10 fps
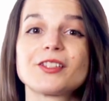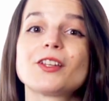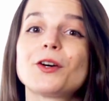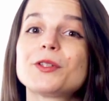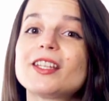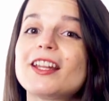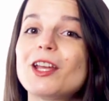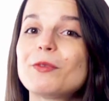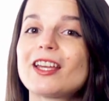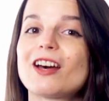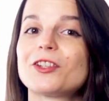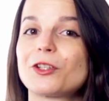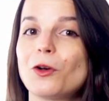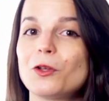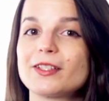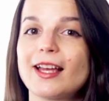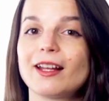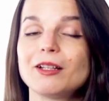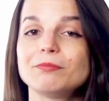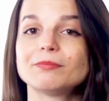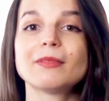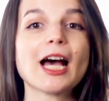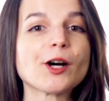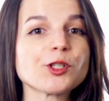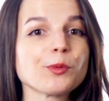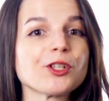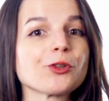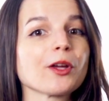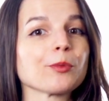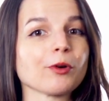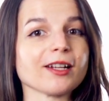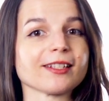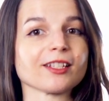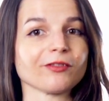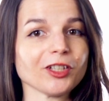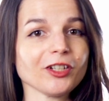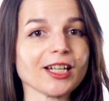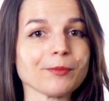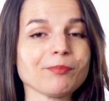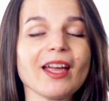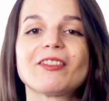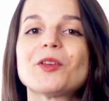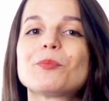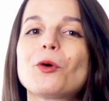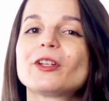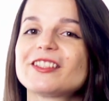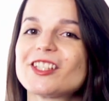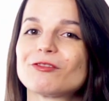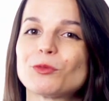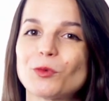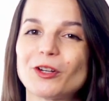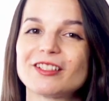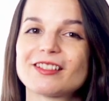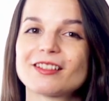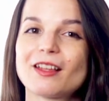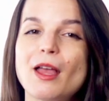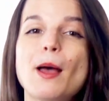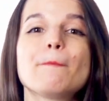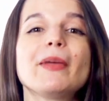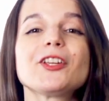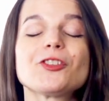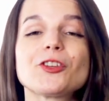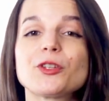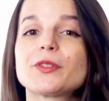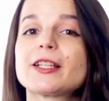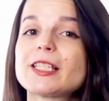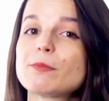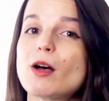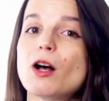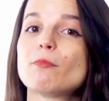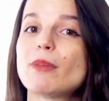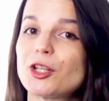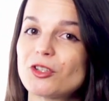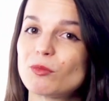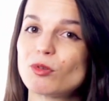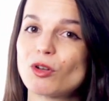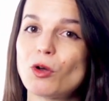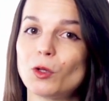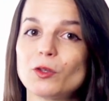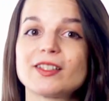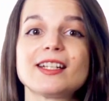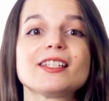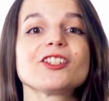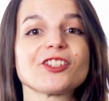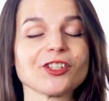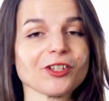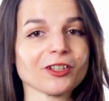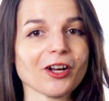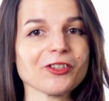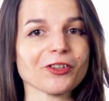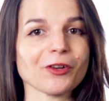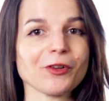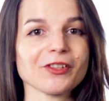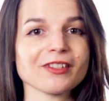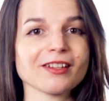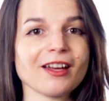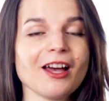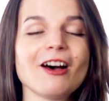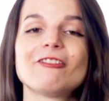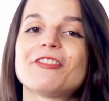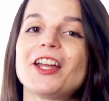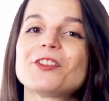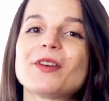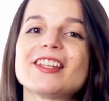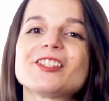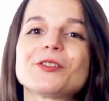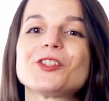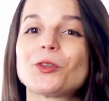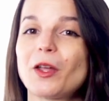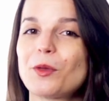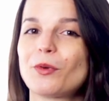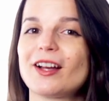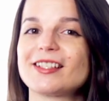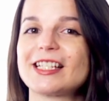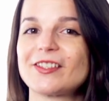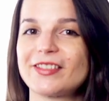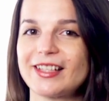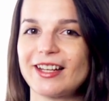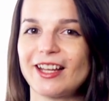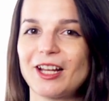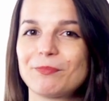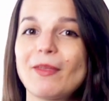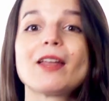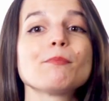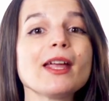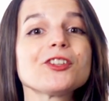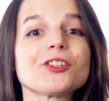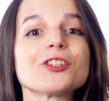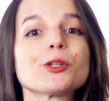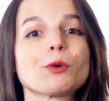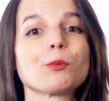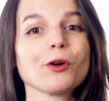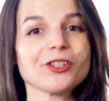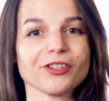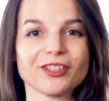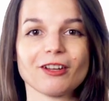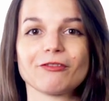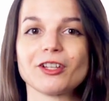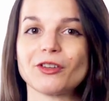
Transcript: So today we covered goal setting, how to enjoy the process of learning, and the importance of rewards. Make sure you set small, measurable goals in addition to your larger goals. Find ways to enjoy the process of studying, and make sure to reward yourself for